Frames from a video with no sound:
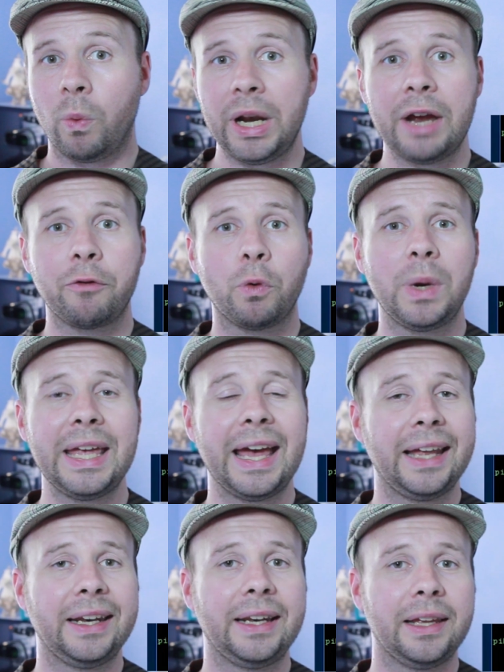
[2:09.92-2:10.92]
Whenever we
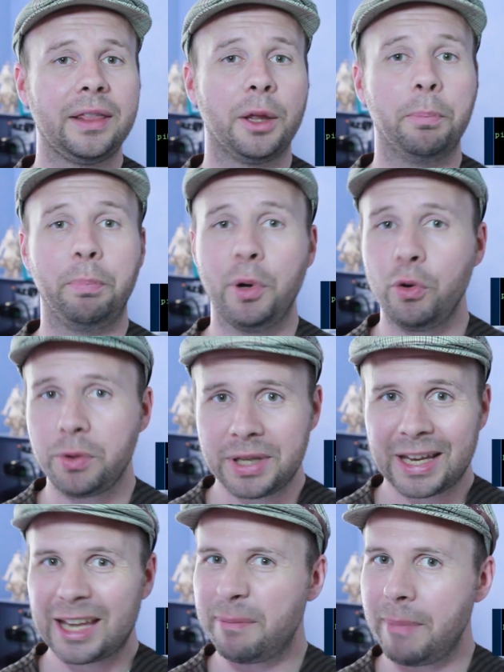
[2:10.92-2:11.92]
edited the boot
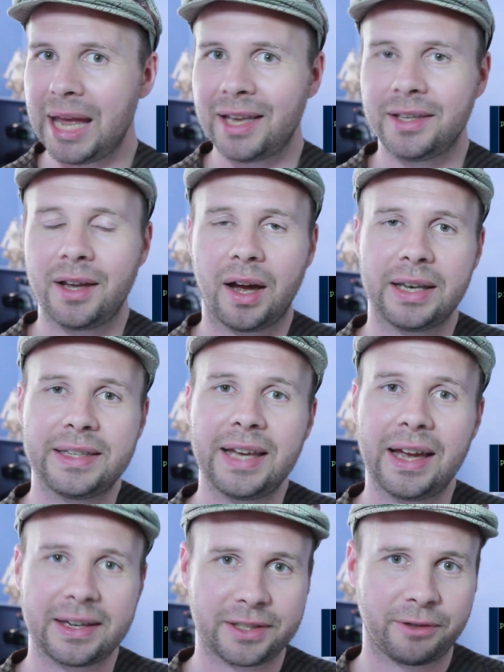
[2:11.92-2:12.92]

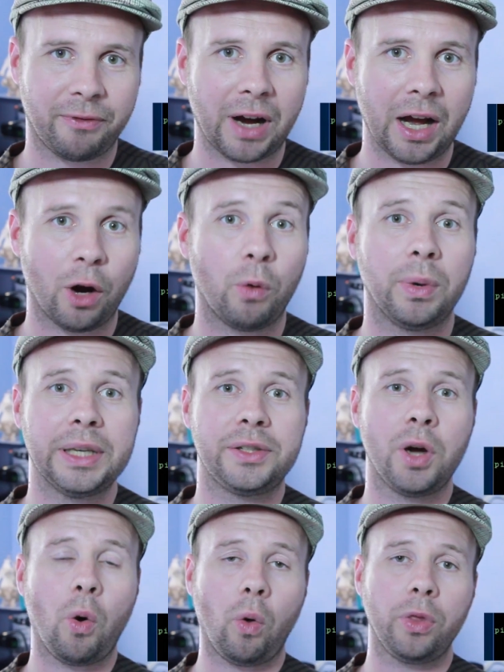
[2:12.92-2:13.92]
command.txt file, we
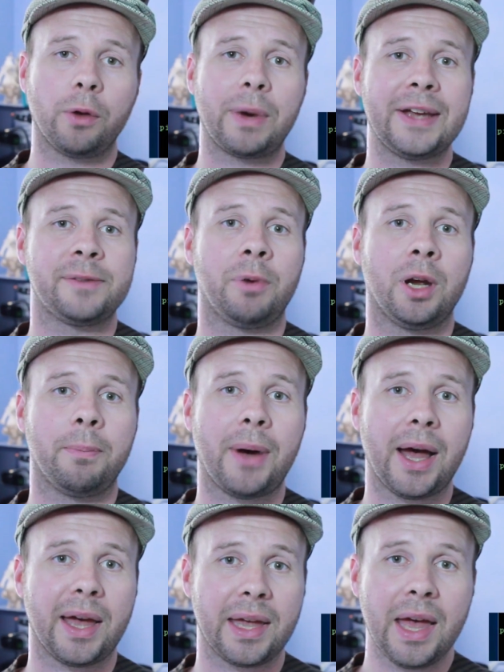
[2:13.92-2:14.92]
told the Raspberry
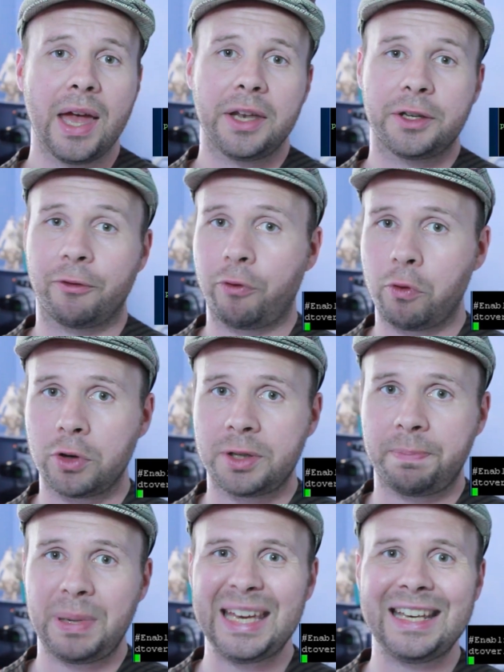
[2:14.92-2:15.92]
Pi to
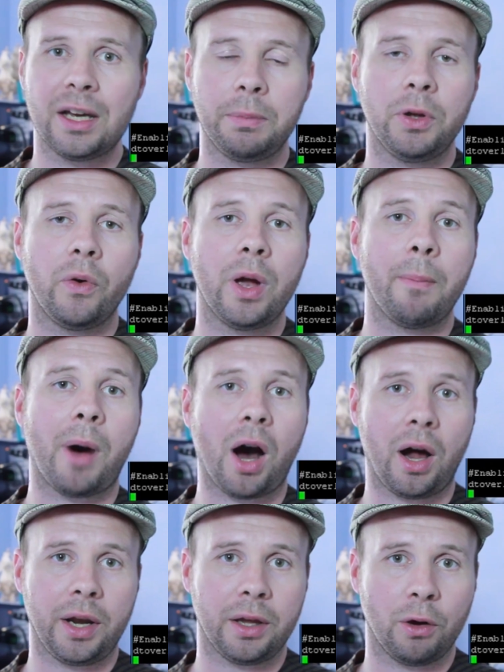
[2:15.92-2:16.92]
force PWM
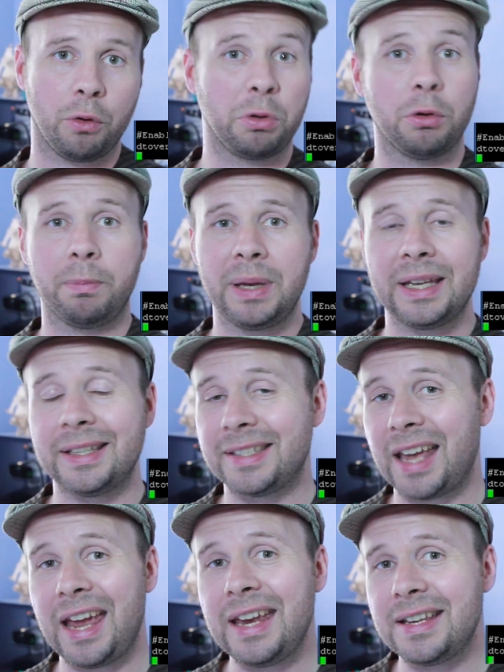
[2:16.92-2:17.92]
audio through
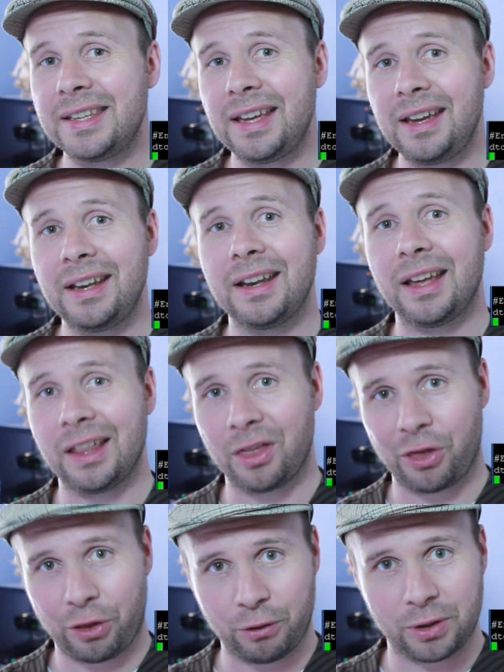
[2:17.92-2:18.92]
pins 18
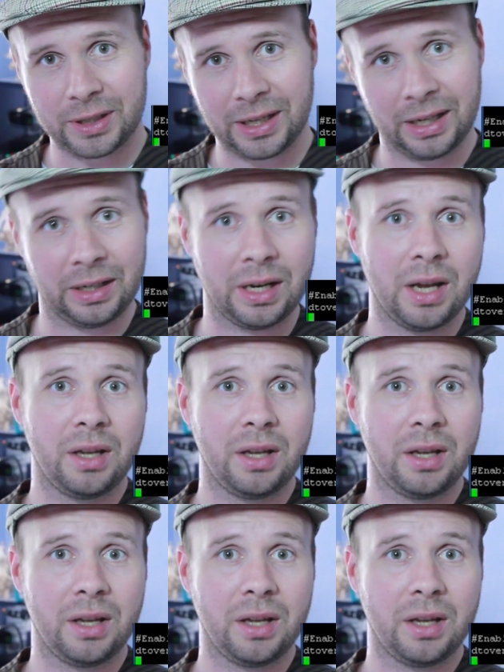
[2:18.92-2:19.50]
and 13.